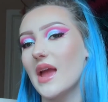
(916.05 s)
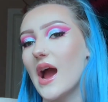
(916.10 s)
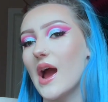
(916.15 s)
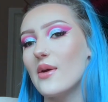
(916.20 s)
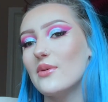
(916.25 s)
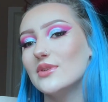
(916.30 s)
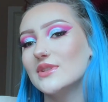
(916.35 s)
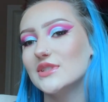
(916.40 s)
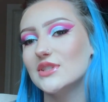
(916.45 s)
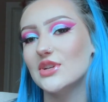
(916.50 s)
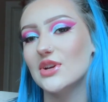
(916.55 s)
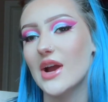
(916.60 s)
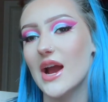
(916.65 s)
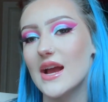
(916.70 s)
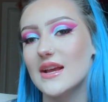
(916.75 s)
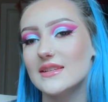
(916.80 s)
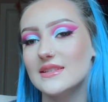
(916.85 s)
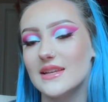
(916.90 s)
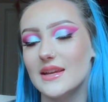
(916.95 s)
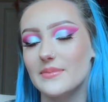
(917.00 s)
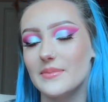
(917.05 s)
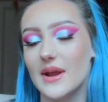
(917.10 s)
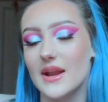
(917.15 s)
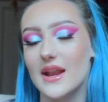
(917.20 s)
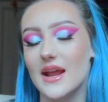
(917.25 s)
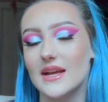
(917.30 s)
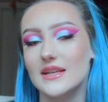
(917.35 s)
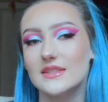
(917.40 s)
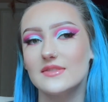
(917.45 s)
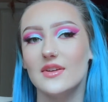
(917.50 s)
I will see you guys in my
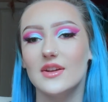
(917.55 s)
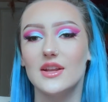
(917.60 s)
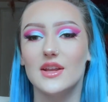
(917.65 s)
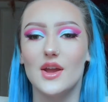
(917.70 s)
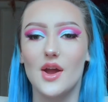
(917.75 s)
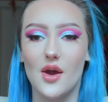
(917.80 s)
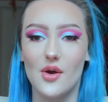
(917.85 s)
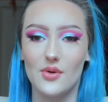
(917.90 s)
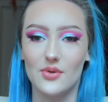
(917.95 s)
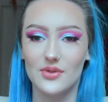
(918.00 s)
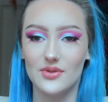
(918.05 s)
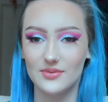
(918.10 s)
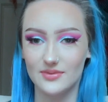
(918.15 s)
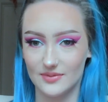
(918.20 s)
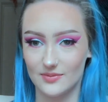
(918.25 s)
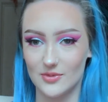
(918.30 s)
next video.